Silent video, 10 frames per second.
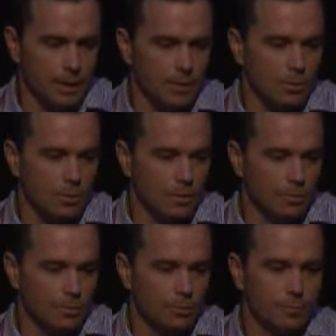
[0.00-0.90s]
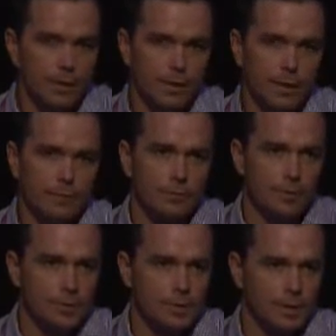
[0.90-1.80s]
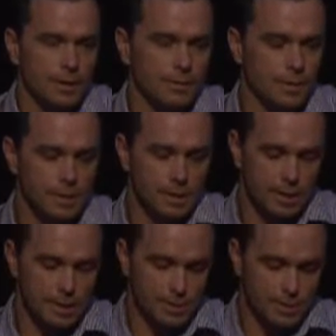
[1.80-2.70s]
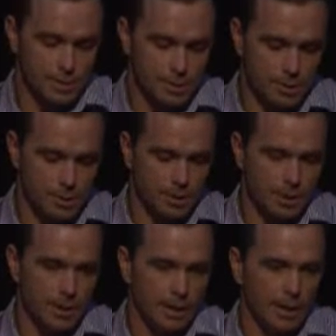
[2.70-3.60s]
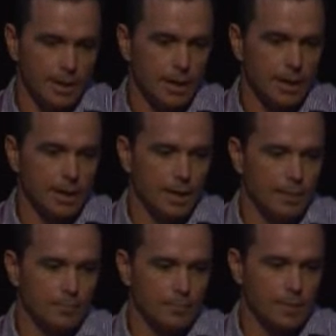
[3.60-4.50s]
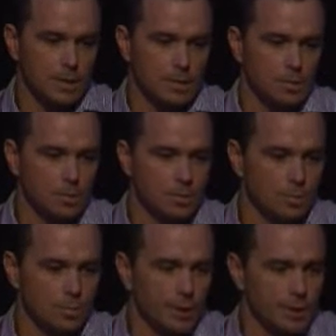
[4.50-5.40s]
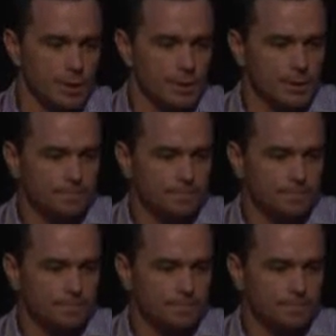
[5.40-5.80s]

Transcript: a quality improvement grant from the New South Wales Cancer Institute towards the project.